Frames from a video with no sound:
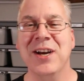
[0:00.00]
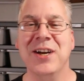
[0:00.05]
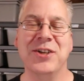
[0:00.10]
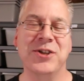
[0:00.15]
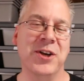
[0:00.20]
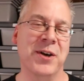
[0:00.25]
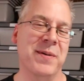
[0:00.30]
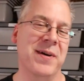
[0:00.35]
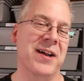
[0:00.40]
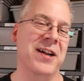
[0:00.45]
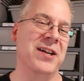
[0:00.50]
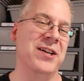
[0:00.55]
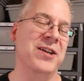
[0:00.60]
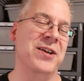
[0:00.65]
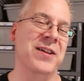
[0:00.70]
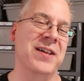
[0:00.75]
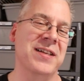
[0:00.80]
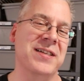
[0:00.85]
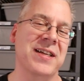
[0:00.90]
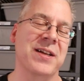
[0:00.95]
show them how to
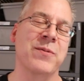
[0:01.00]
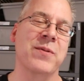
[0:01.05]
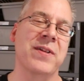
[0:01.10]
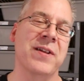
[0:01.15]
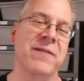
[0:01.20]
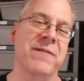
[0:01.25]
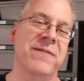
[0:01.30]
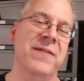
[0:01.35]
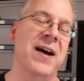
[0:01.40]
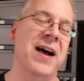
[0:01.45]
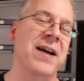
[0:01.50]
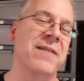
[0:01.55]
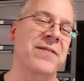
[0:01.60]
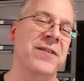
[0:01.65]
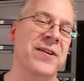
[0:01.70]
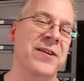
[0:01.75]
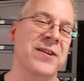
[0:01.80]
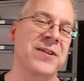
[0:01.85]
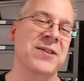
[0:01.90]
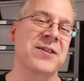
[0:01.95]
do this, and within 5
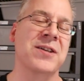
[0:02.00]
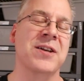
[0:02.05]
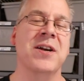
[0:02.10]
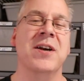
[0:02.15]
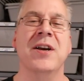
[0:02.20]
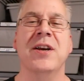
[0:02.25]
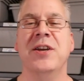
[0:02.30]
years